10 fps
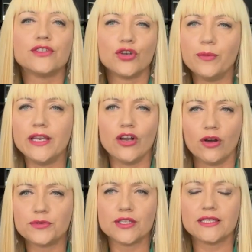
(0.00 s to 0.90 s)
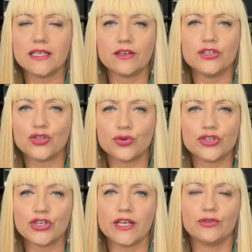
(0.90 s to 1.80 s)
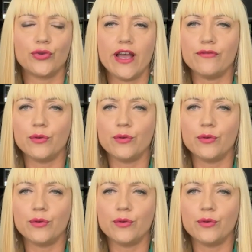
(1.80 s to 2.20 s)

so many options here in Georgia to have a